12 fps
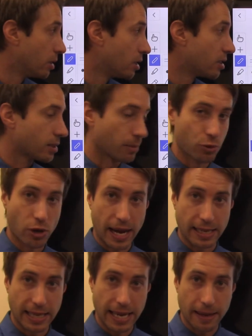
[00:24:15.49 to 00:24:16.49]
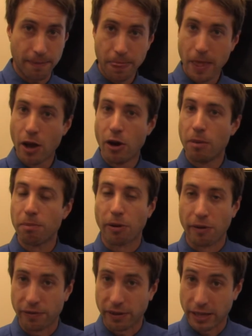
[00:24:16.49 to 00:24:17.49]
subtract 8.
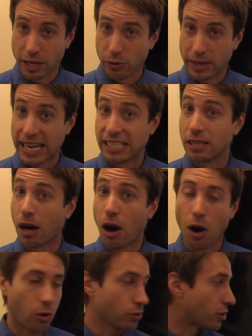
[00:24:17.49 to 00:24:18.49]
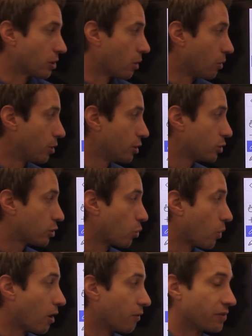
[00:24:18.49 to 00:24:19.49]
Perfectly okay to also
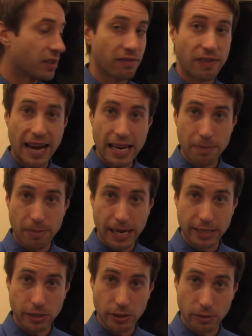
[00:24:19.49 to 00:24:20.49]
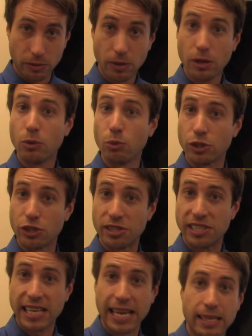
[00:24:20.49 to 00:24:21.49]
12 divided by 2, which is
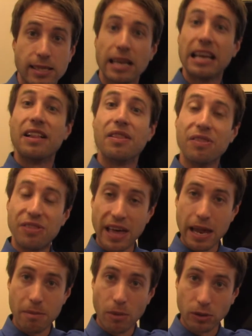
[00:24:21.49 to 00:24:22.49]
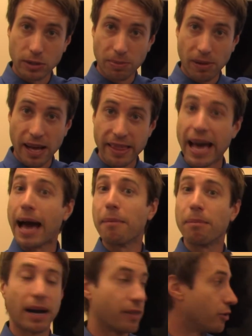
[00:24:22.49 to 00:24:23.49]
6, then multiply that
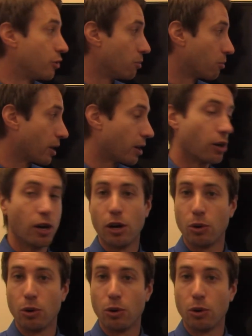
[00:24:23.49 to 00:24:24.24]
by the numerator,